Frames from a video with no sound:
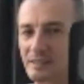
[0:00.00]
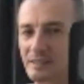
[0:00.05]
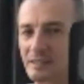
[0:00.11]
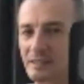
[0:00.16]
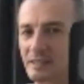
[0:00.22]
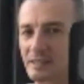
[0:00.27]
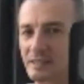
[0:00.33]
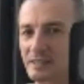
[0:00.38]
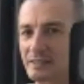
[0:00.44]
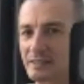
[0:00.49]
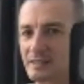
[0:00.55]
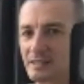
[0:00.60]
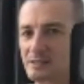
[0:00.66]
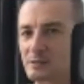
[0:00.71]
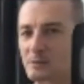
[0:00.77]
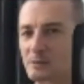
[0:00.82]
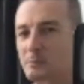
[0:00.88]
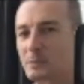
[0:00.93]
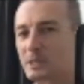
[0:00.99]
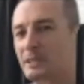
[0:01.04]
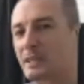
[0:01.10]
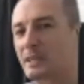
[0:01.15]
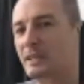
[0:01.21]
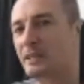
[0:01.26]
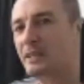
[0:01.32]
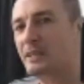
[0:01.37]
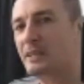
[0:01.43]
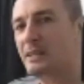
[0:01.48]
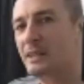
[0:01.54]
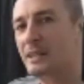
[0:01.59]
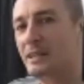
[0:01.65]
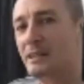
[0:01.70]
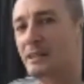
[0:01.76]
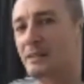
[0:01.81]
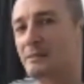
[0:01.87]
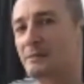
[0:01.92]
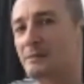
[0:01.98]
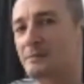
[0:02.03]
it? Doesn't mean anything.